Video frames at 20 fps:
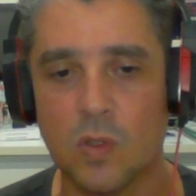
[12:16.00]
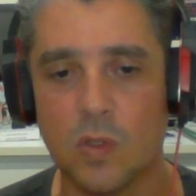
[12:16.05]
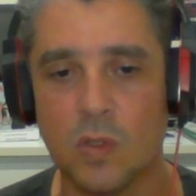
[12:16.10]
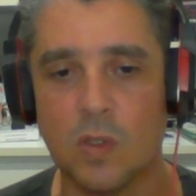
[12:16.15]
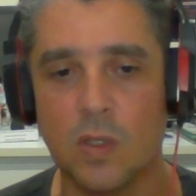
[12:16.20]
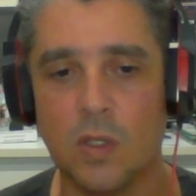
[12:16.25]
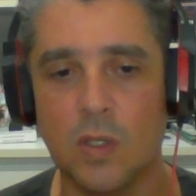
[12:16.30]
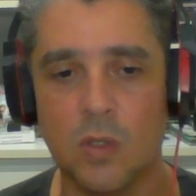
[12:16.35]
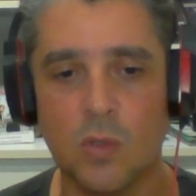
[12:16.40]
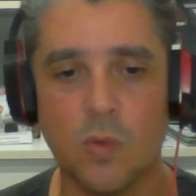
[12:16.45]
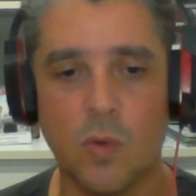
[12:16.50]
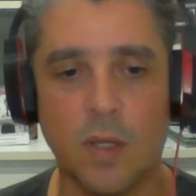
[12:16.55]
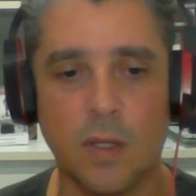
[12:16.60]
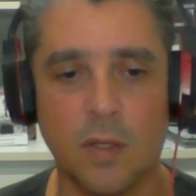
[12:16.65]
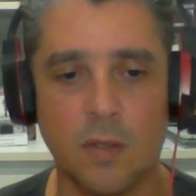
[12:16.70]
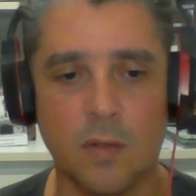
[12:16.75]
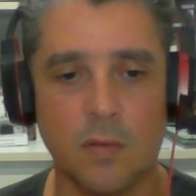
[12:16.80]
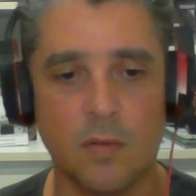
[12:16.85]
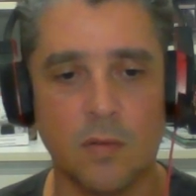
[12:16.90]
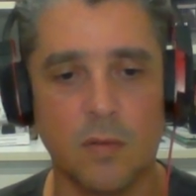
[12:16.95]
this
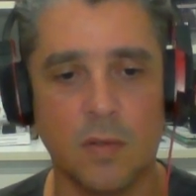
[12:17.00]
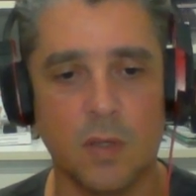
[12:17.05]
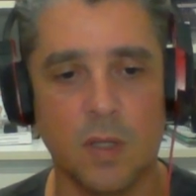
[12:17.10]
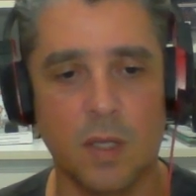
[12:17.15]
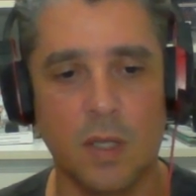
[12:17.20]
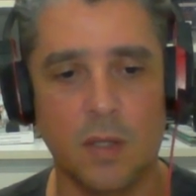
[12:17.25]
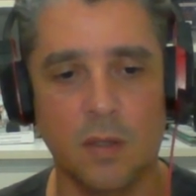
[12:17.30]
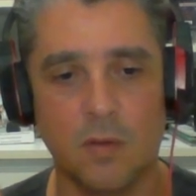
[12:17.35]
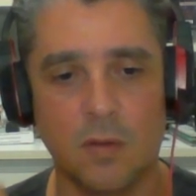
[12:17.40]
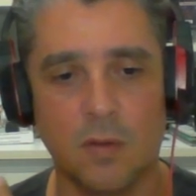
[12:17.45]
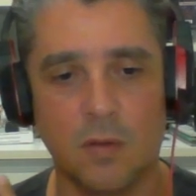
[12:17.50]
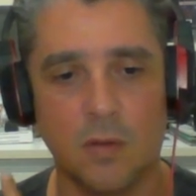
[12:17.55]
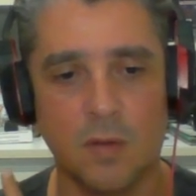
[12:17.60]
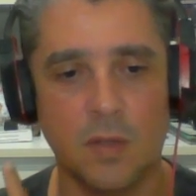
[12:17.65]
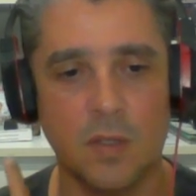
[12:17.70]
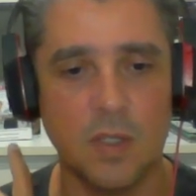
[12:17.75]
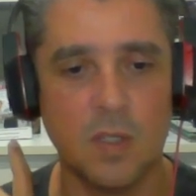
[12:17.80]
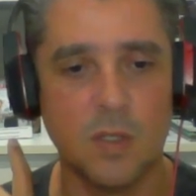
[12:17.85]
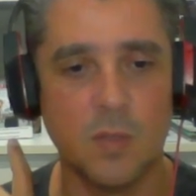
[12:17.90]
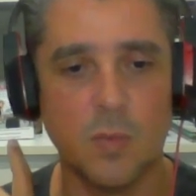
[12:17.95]
one here?
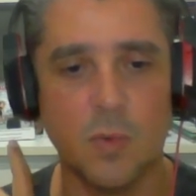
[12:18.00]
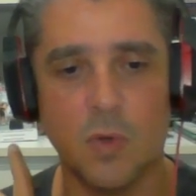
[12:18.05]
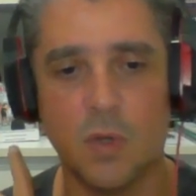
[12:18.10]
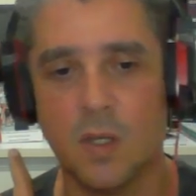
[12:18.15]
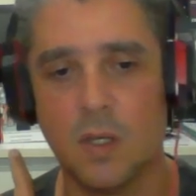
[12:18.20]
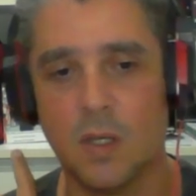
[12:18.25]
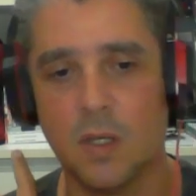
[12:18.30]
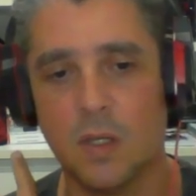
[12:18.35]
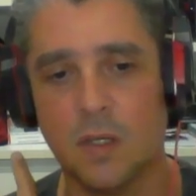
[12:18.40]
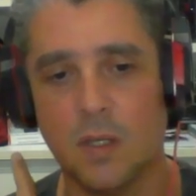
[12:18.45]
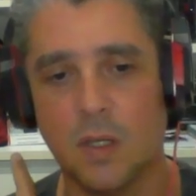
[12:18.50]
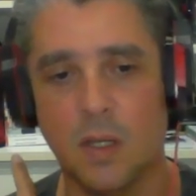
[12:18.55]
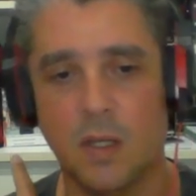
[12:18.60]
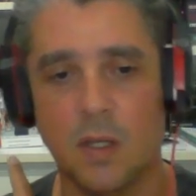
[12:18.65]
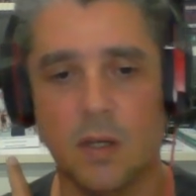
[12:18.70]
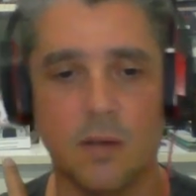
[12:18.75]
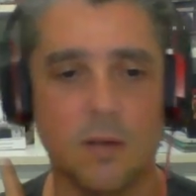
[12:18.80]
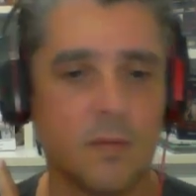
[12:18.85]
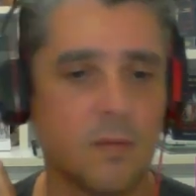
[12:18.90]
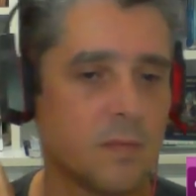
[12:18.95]
This book here.